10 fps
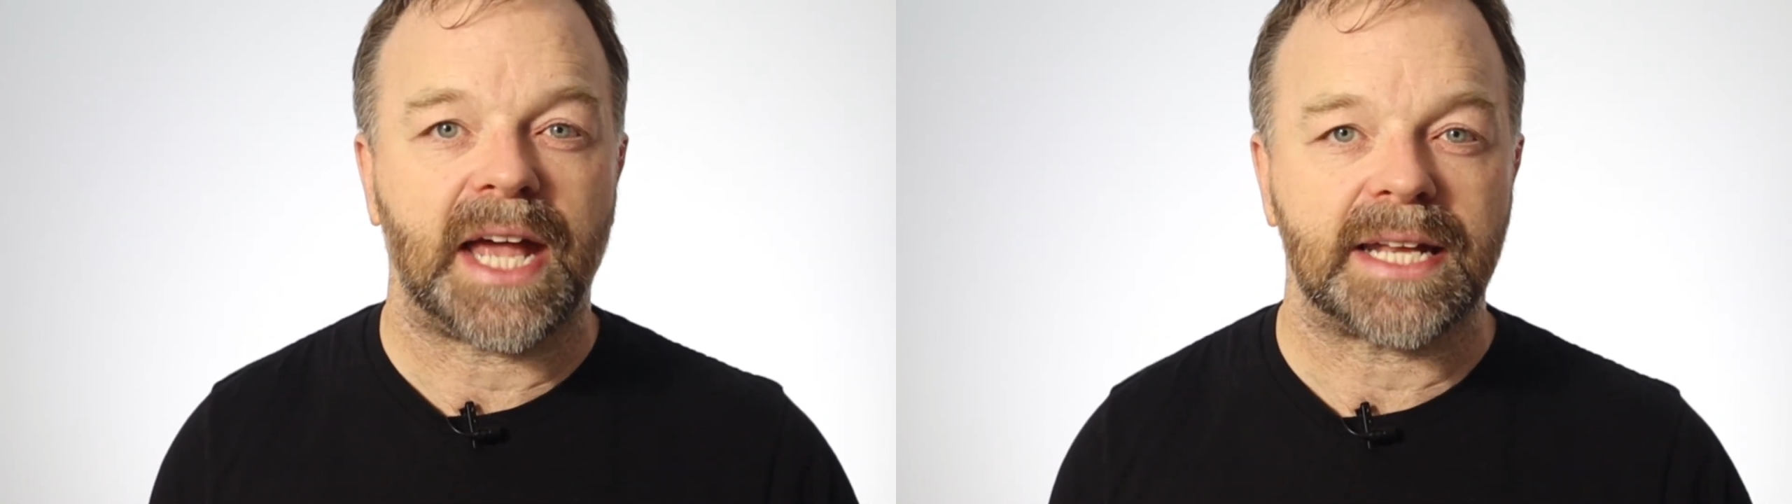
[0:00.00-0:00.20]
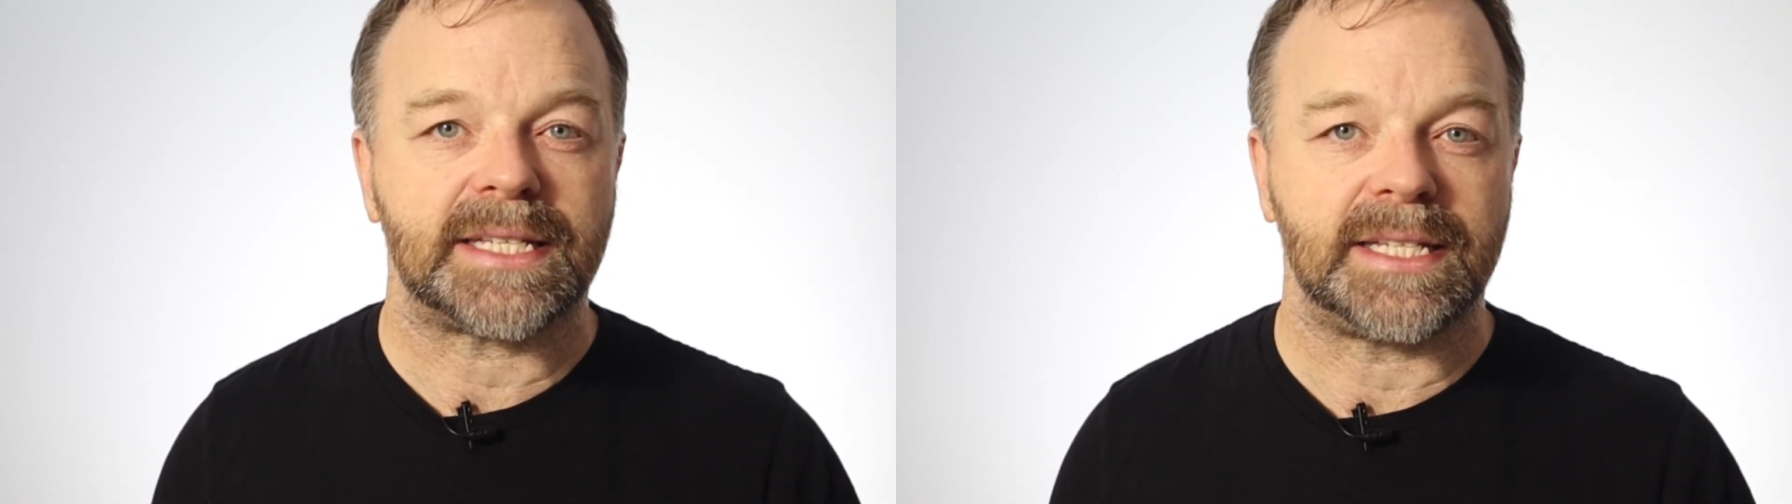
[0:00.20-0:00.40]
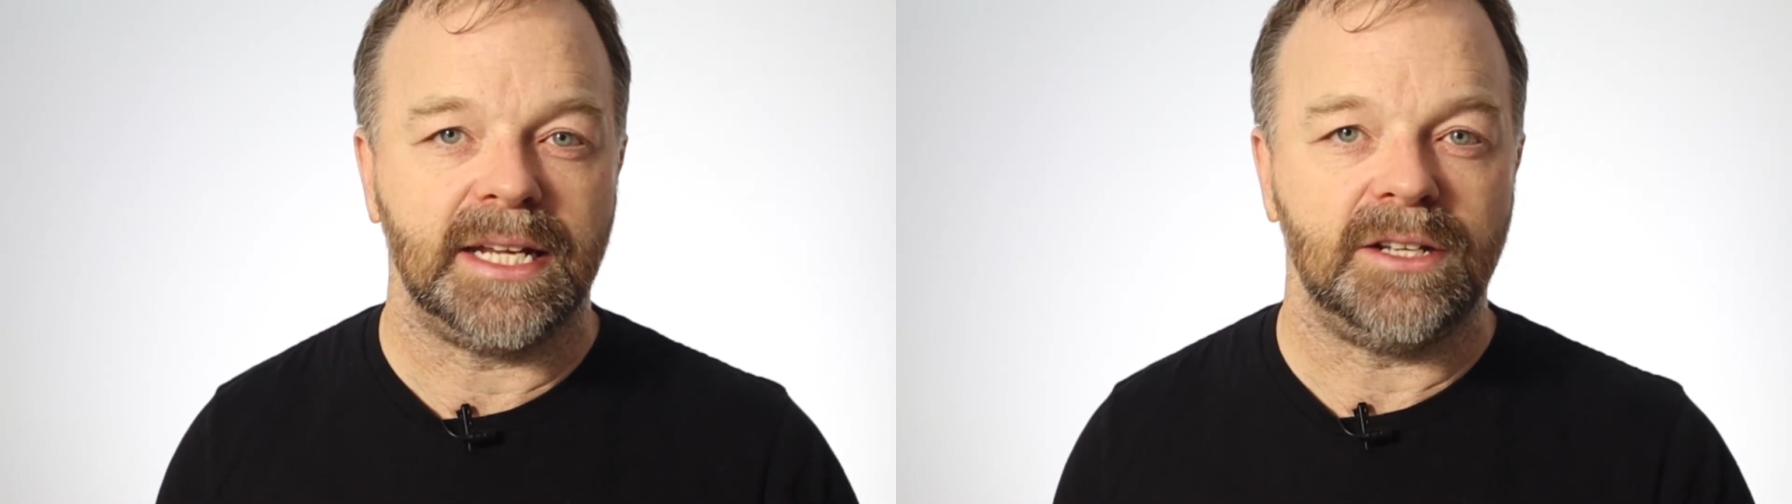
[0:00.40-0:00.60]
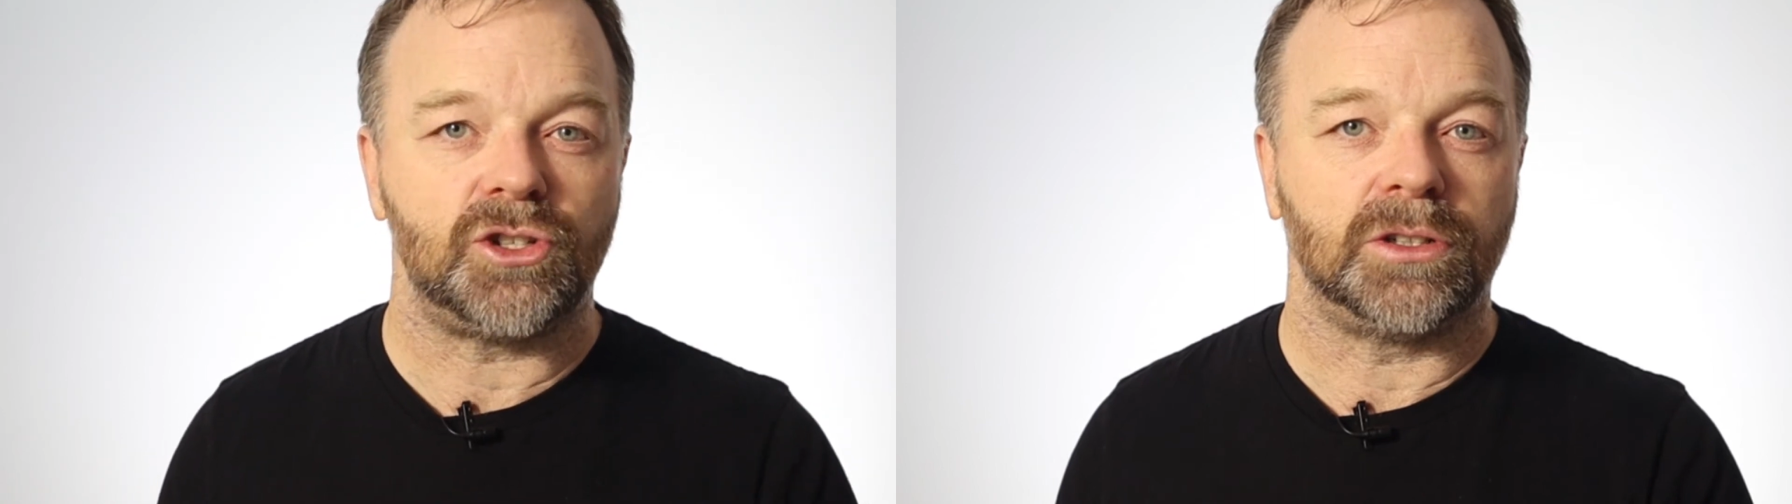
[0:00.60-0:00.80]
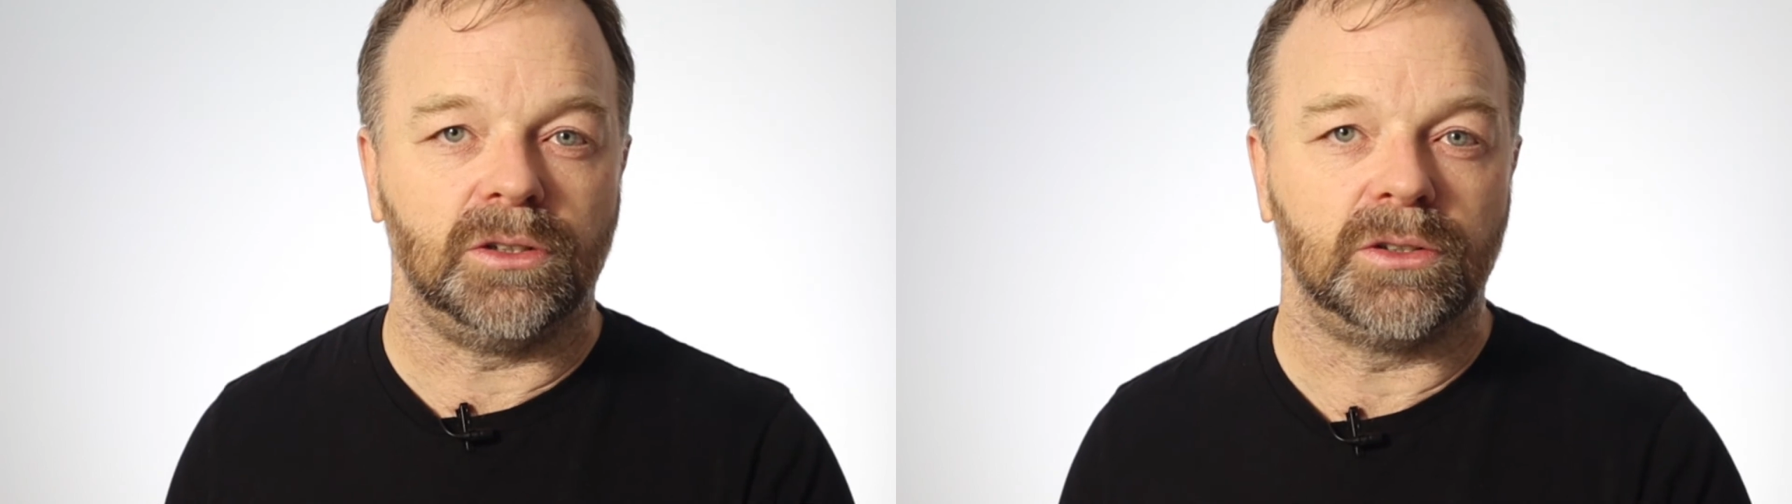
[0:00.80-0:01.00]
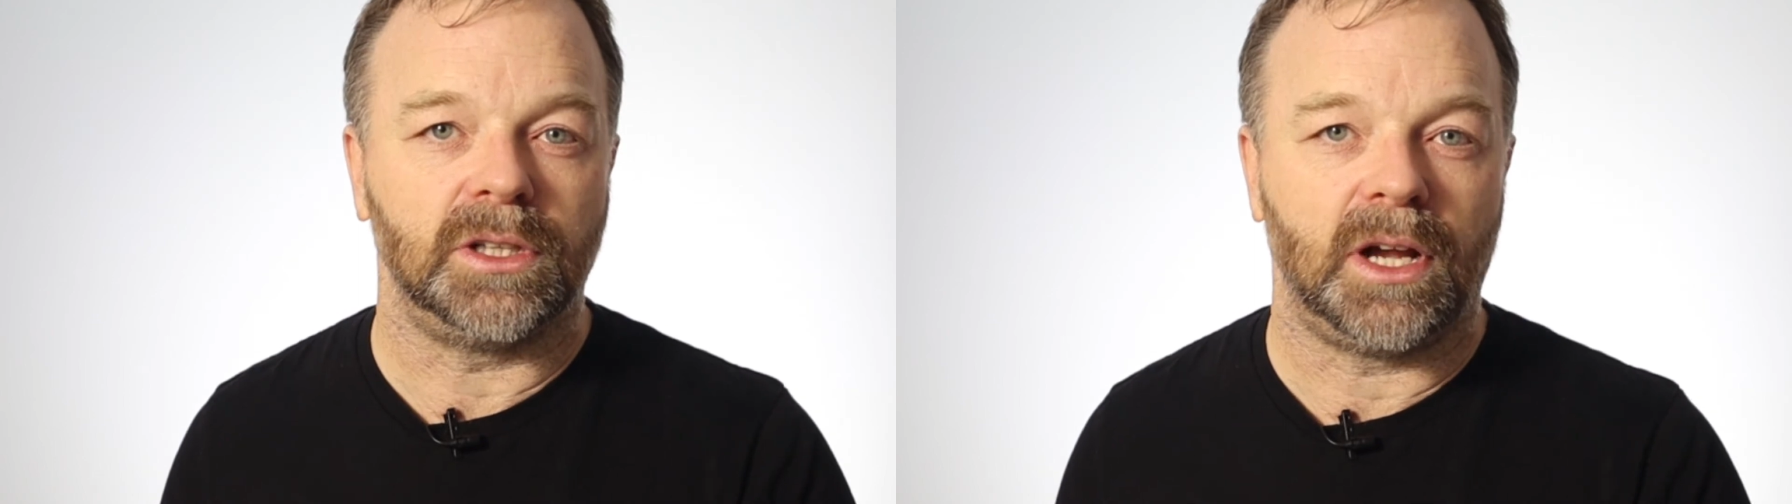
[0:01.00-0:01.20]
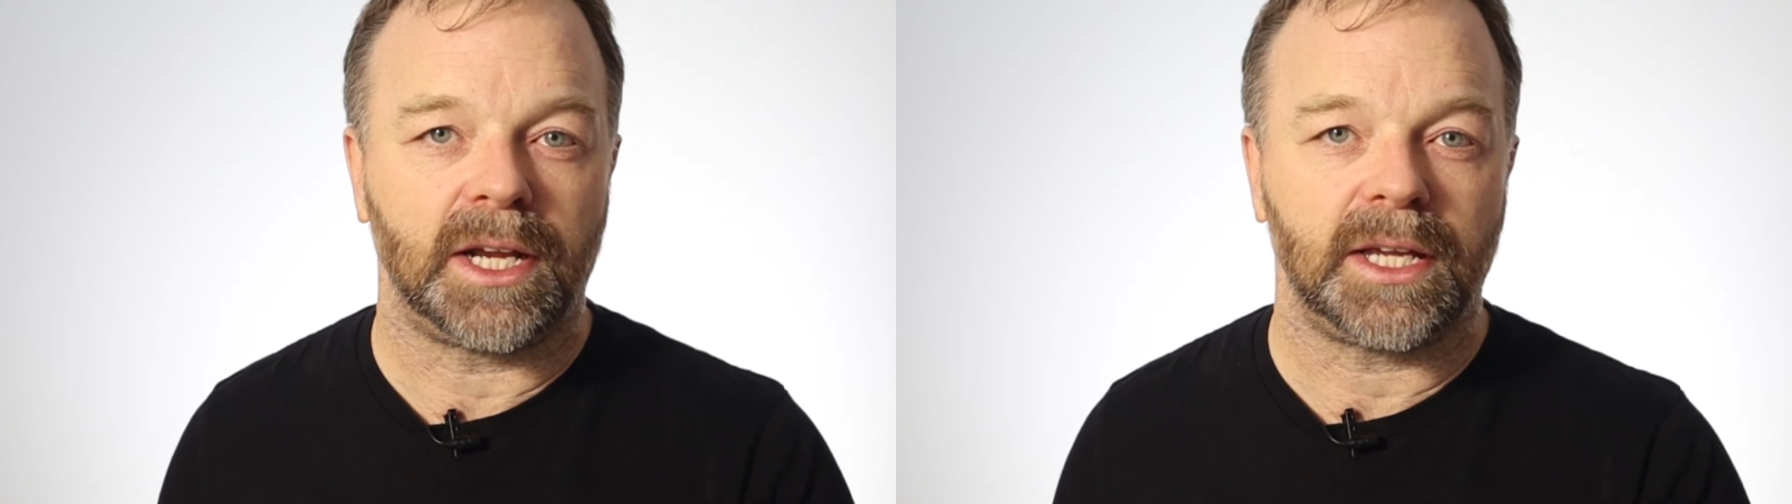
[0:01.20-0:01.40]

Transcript: that scene should look like.